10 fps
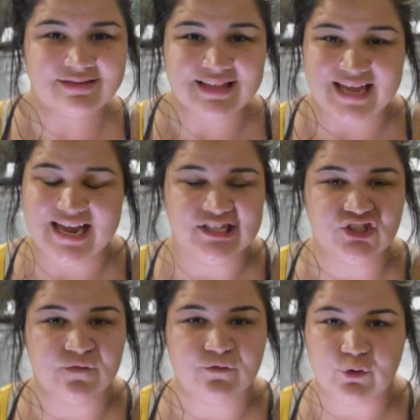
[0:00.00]
the age
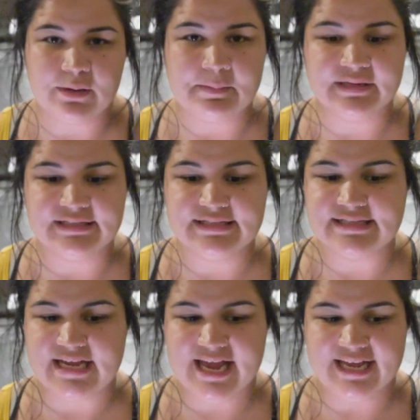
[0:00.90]
of 3
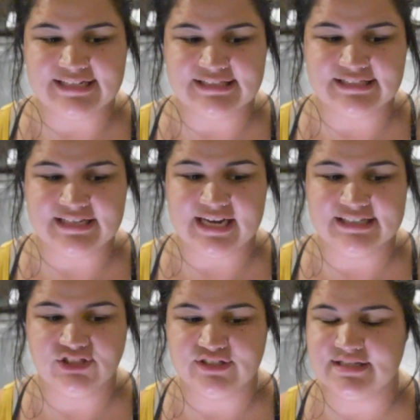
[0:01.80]
months. And I
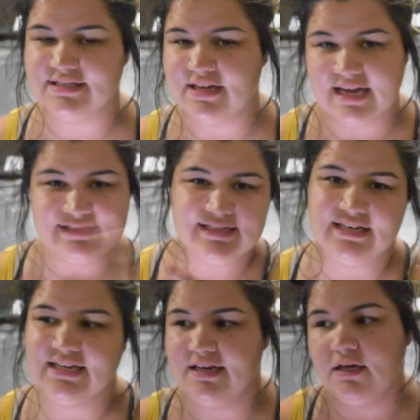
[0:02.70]
did
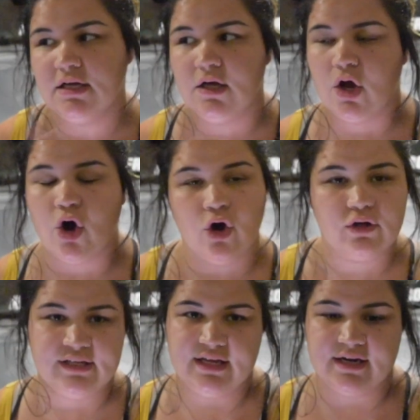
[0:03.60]
it
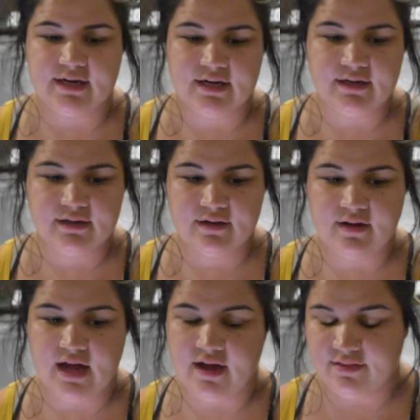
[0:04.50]
all year,
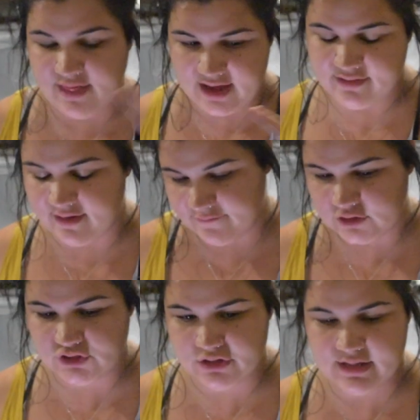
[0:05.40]
that
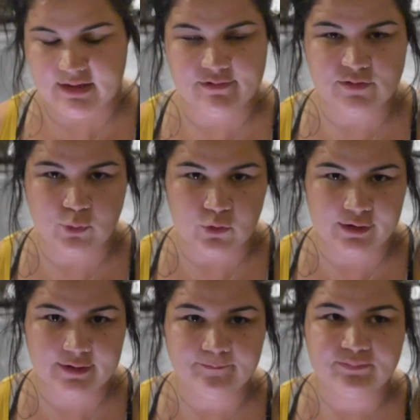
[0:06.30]
first year that he was
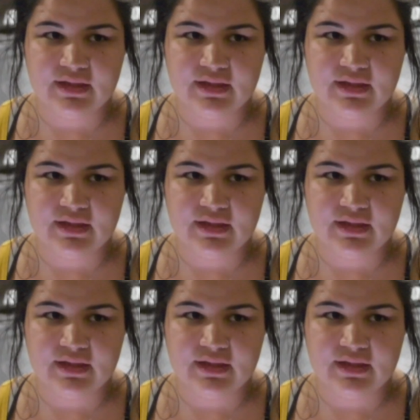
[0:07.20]
born.